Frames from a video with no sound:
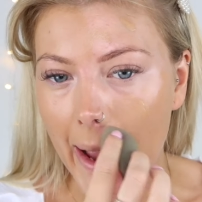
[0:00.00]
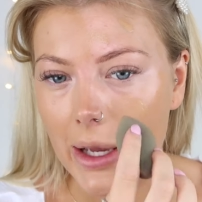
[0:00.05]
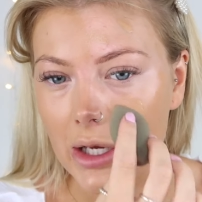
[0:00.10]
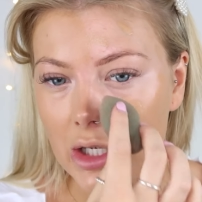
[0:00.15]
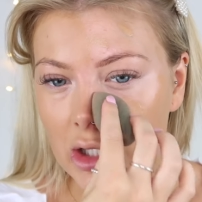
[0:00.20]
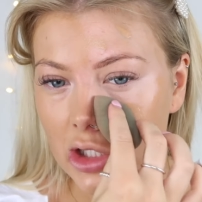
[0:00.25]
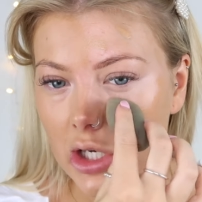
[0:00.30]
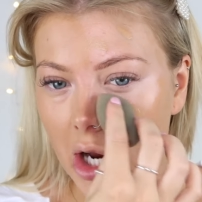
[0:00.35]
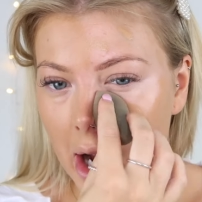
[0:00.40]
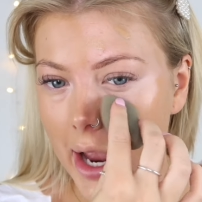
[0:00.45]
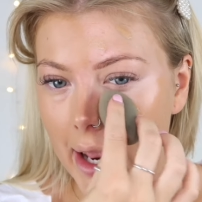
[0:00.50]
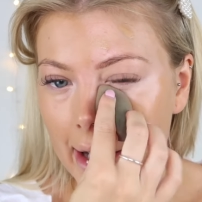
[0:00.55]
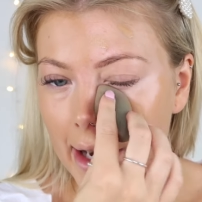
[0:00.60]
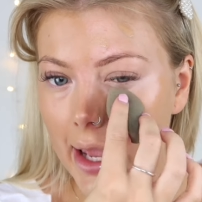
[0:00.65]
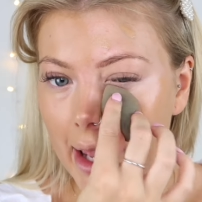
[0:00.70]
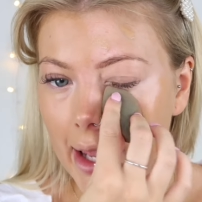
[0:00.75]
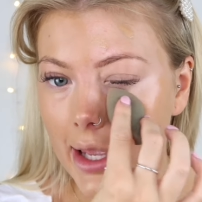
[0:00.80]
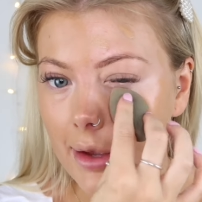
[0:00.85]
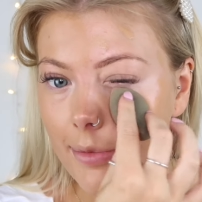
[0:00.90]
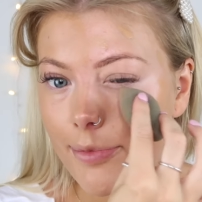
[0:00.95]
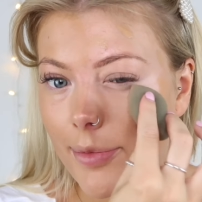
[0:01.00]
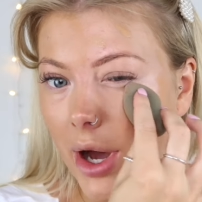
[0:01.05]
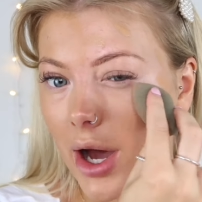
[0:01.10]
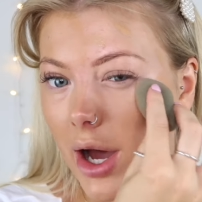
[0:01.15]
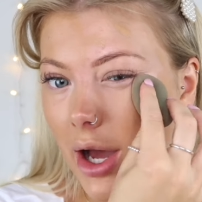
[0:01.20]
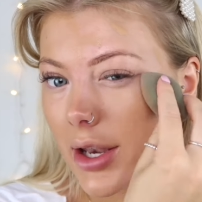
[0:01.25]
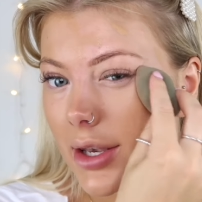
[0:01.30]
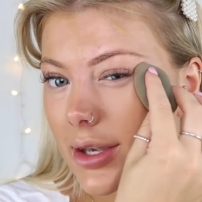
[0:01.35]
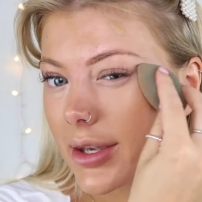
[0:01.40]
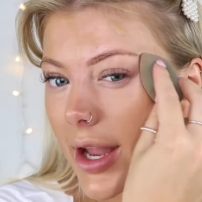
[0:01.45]
shiny.
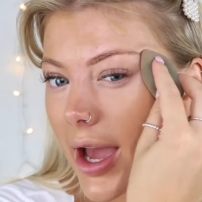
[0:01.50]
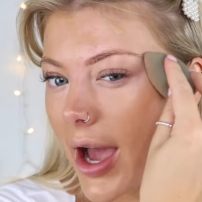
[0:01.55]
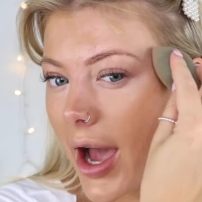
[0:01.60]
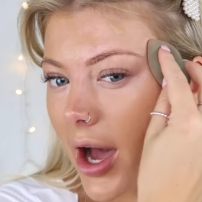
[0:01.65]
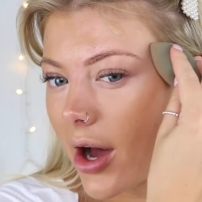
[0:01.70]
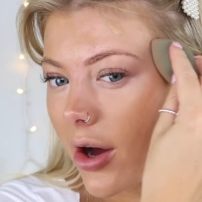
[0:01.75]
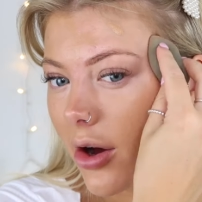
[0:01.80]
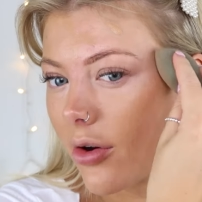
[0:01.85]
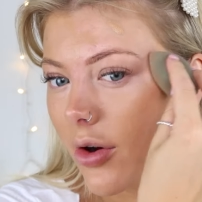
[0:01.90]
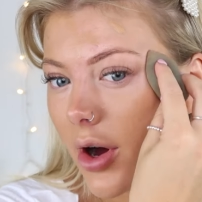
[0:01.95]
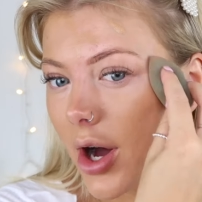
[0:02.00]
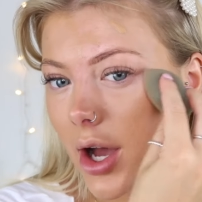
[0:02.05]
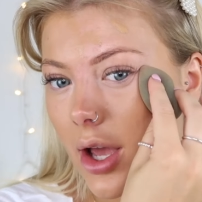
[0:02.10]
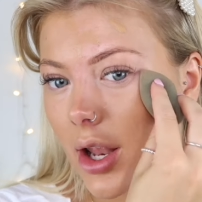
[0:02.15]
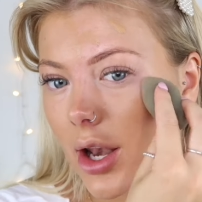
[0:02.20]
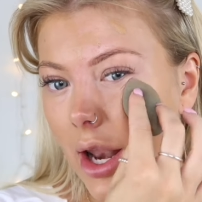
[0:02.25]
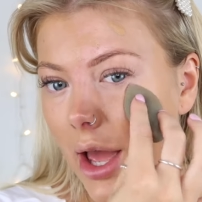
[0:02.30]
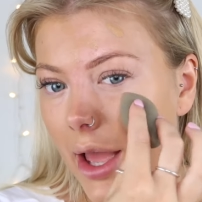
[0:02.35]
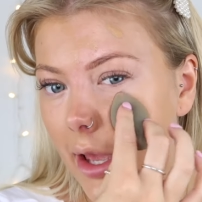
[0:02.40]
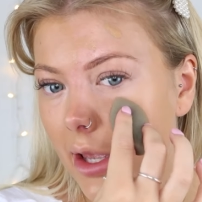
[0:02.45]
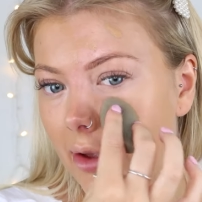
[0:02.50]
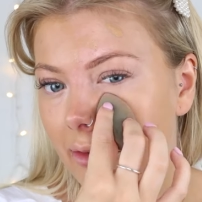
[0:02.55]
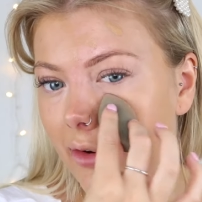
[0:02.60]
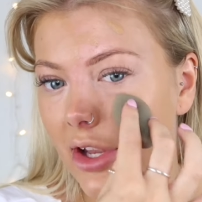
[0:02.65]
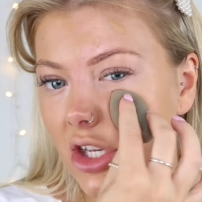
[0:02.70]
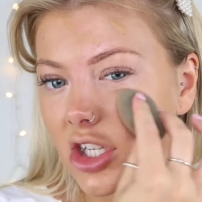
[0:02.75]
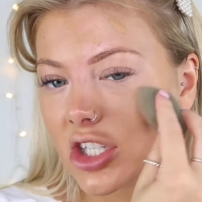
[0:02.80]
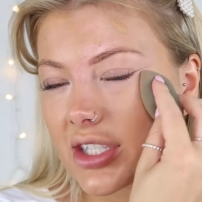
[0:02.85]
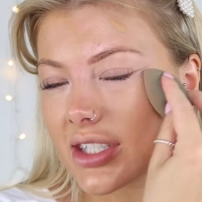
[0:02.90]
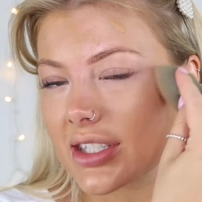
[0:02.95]
But now, like, if I
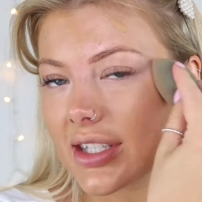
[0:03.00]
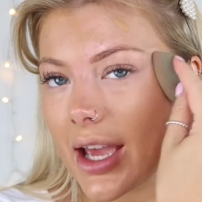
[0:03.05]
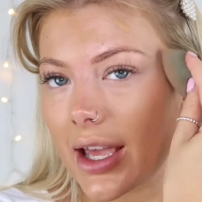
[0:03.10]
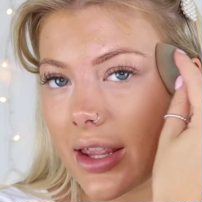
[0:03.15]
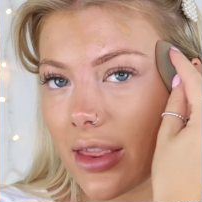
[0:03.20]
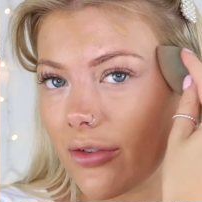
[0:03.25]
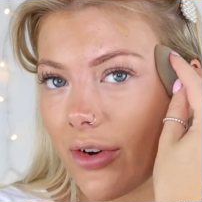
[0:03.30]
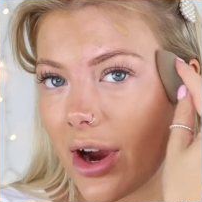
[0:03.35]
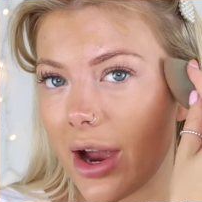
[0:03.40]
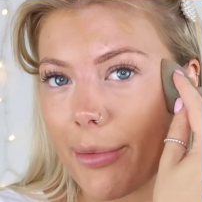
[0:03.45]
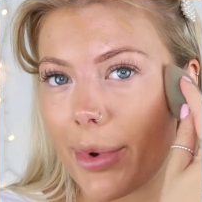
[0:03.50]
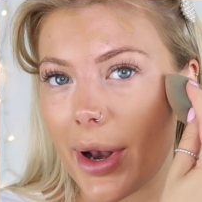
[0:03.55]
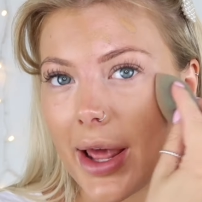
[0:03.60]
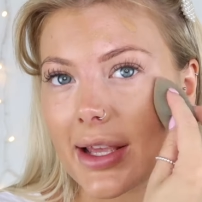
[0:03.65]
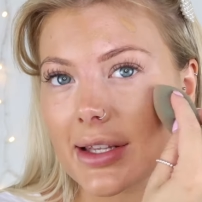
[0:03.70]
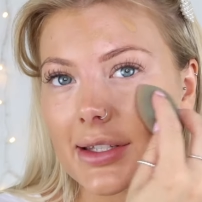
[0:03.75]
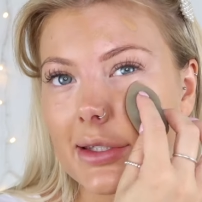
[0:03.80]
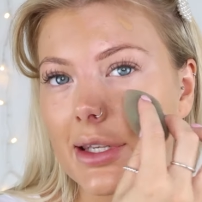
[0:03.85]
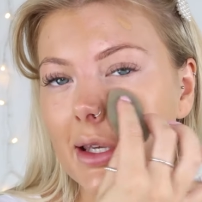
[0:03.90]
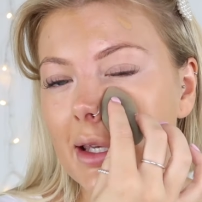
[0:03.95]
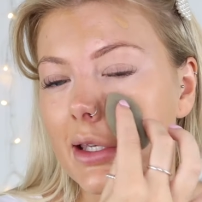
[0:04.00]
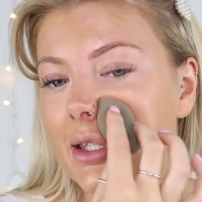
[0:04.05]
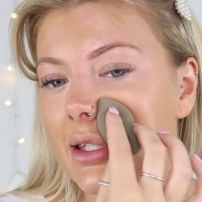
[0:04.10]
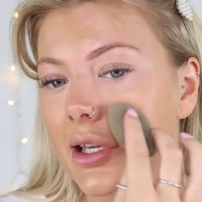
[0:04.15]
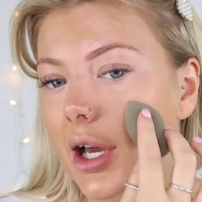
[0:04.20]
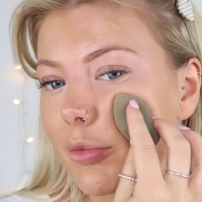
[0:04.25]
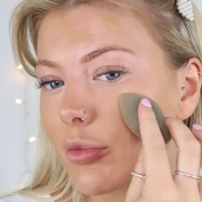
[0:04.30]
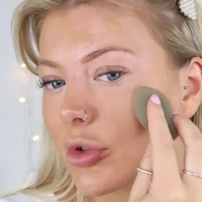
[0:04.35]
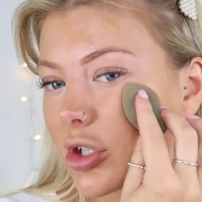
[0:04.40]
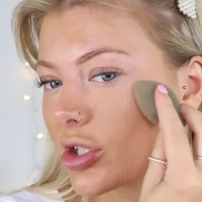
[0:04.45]
just set in the right places,
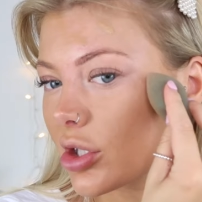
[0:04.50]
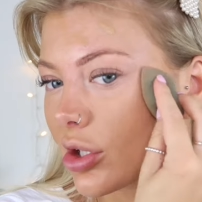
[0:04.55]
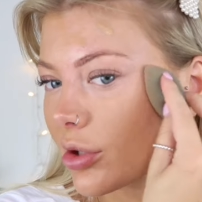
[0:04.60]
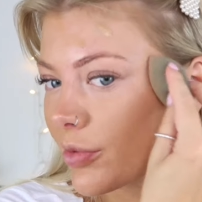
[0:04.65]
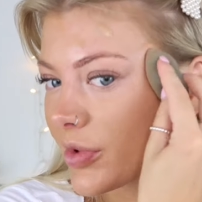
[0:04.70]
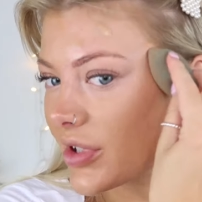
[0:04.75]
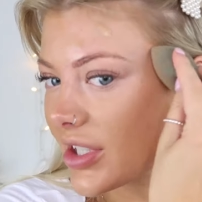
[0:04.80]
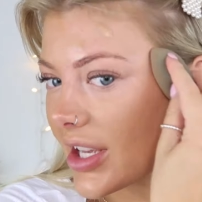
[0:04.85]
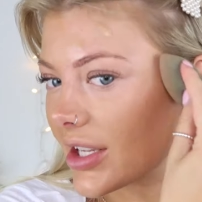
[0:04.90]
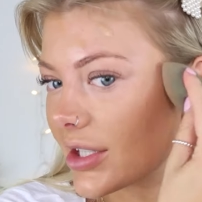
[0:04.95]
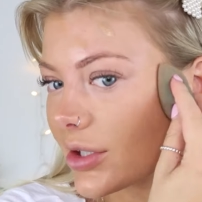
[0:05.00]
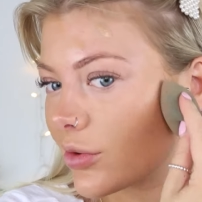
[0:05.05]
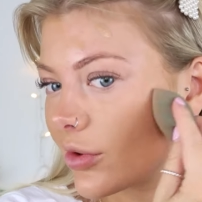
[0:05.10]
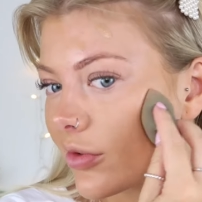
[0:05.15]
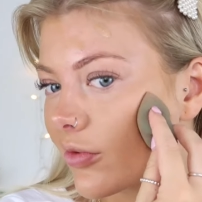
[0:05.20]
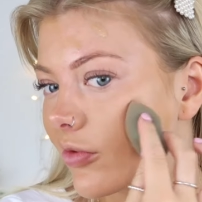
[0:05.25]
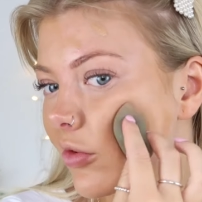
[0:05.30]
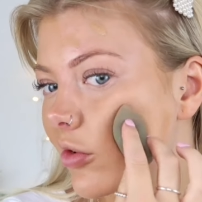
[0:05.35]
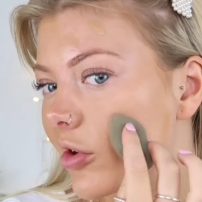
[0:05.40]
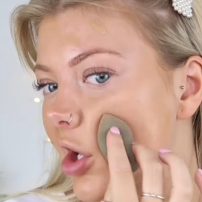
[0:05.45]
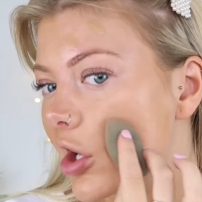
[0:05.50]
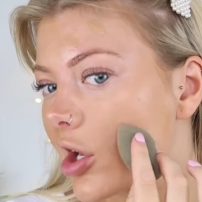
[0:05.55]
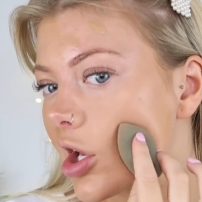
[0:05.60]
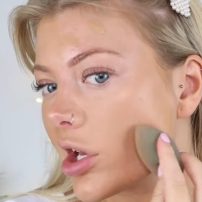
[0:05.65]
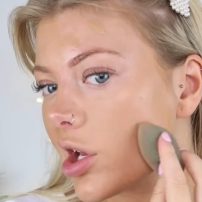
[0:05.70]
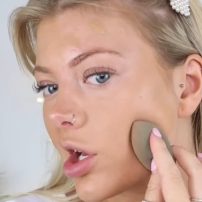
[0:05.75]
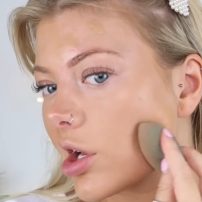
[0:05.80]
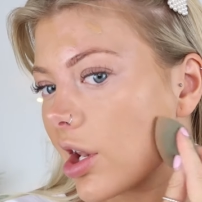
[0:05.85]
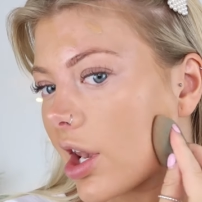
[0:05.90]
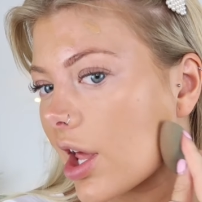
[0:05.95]
I'm just obsessed with
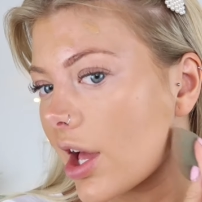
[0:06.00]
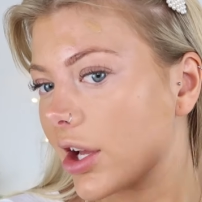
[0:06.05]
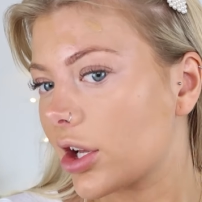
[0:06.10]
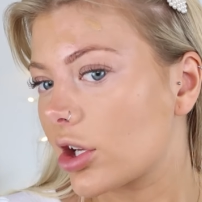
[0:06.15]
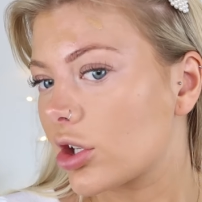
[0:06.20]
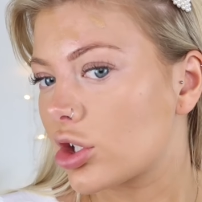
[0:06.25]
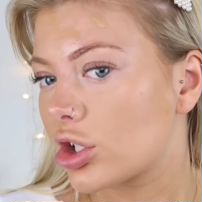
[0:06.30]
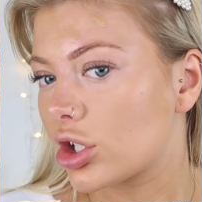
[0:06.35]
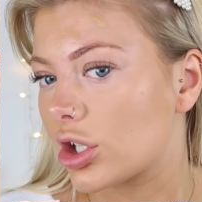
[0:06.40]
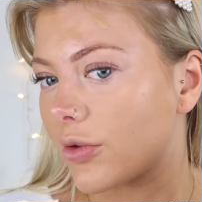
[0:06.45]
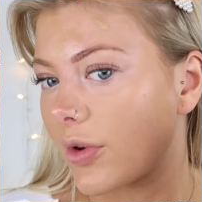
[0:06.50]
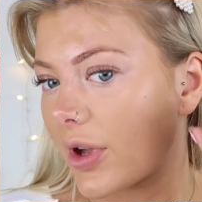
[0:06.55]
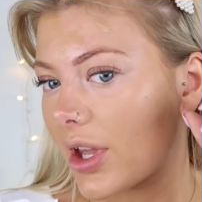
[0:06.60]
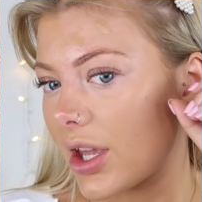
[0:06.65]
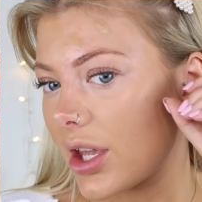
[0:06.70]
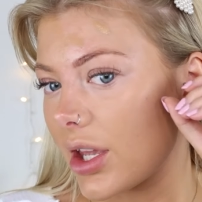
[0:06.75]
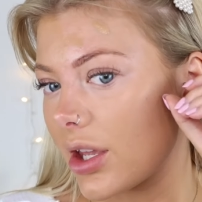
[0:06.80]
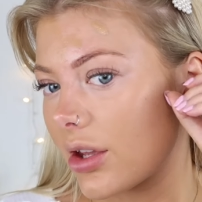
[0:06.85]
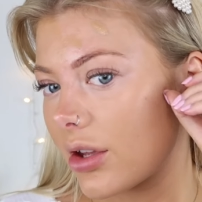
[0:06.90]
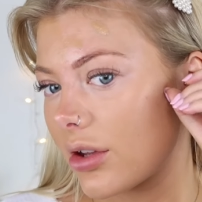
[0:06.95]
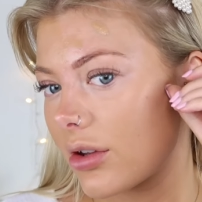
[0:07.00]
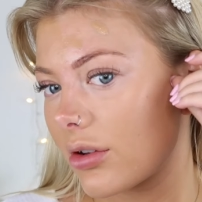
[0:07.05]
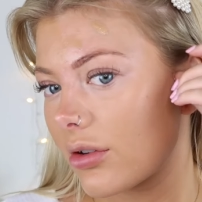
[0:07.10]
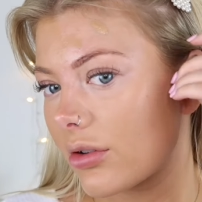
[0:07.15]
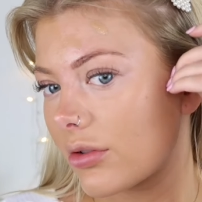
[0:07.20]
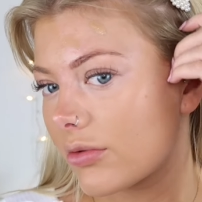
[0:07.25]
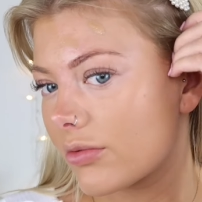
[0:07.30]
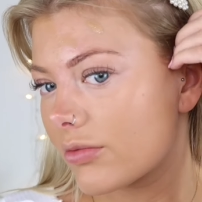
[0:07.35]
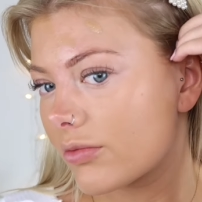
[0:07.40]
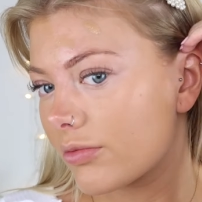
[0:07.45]
like dewy
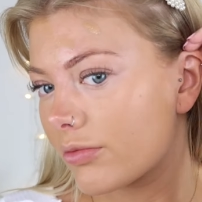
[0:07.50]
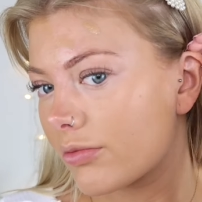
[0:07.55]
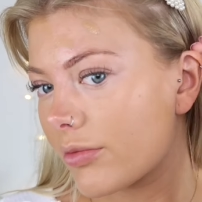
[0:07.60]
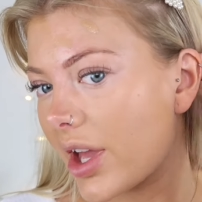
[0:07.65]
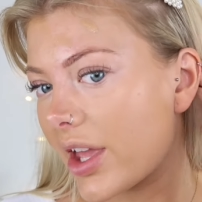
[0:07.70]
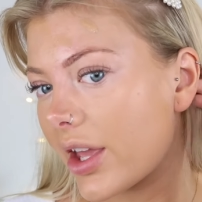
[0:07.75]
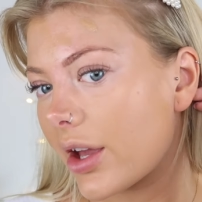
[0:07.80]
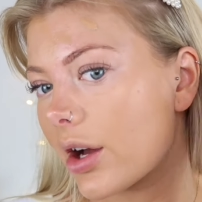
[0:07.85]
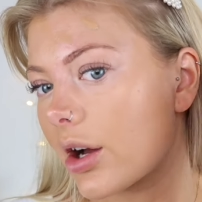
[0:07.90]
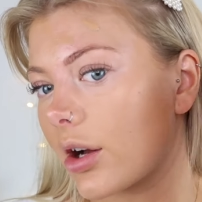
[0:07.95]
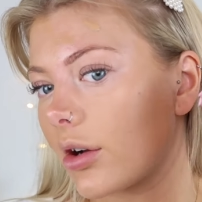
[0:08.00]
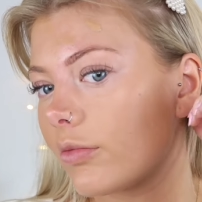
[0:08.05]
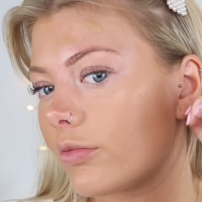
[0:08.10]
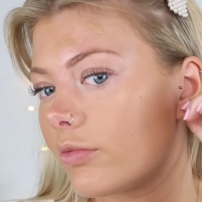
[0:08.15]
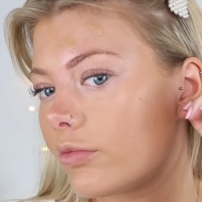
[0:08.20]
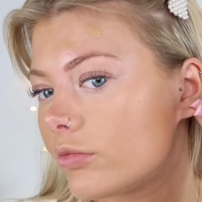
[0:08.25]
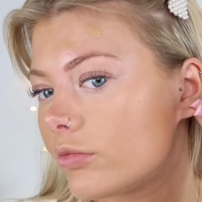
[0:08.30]
makeup.